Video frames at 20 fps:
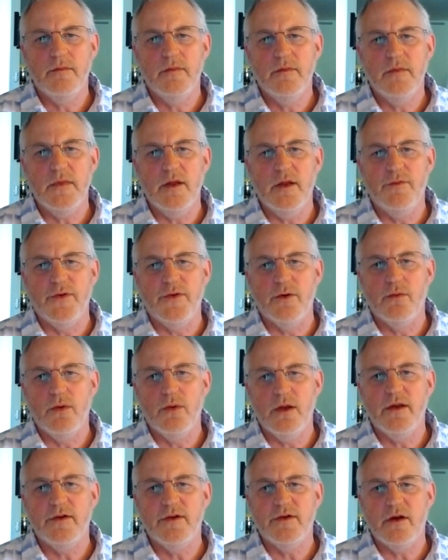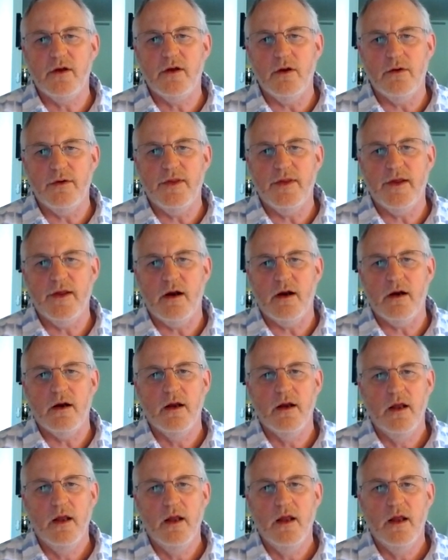if you're willing to go there,
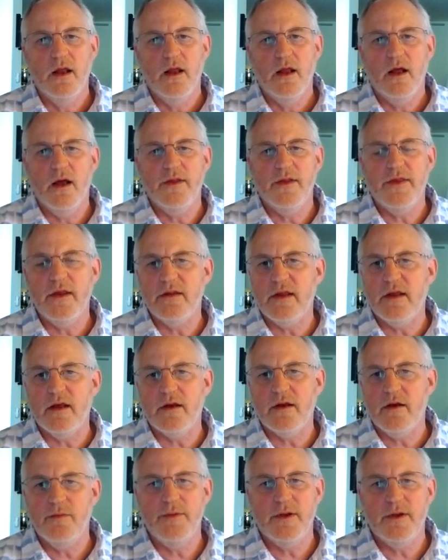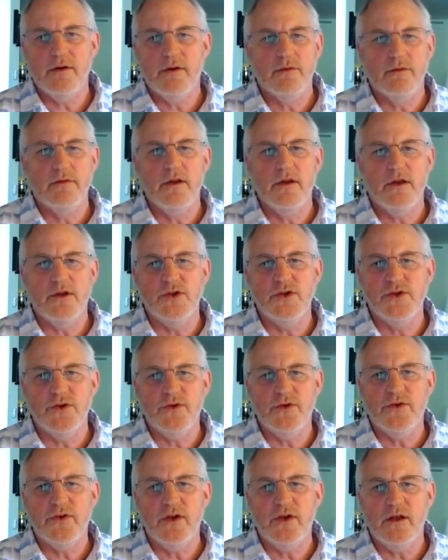I think that could be a really
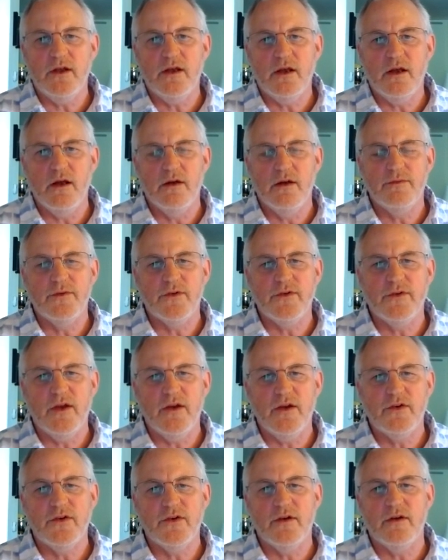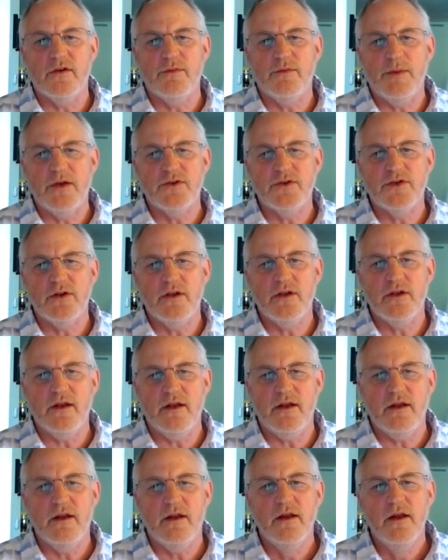juicy conversation,
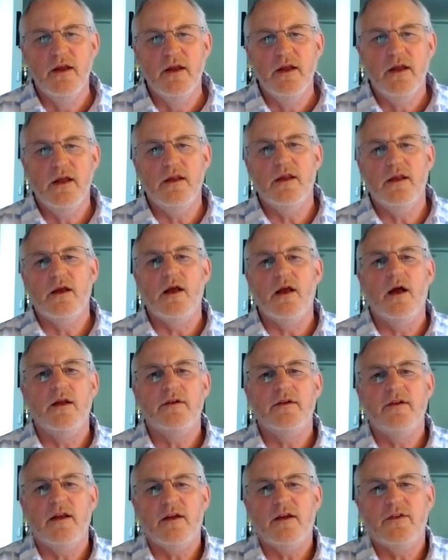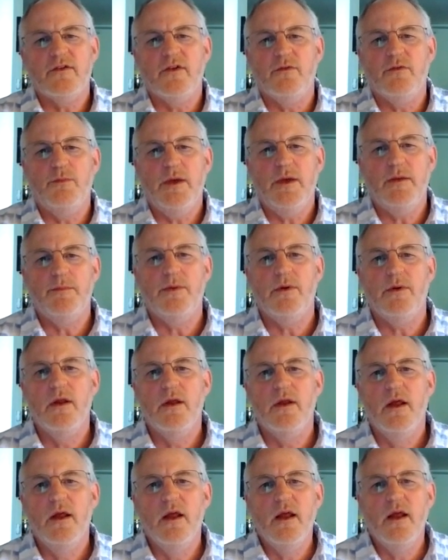especially in the context of people
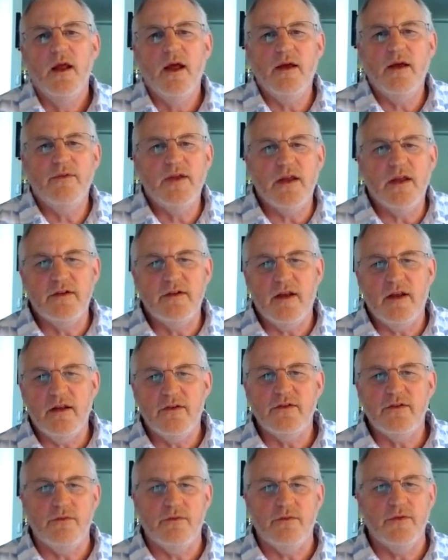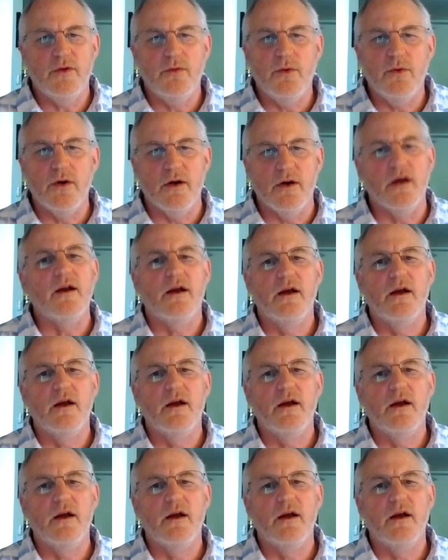having a taste of the work.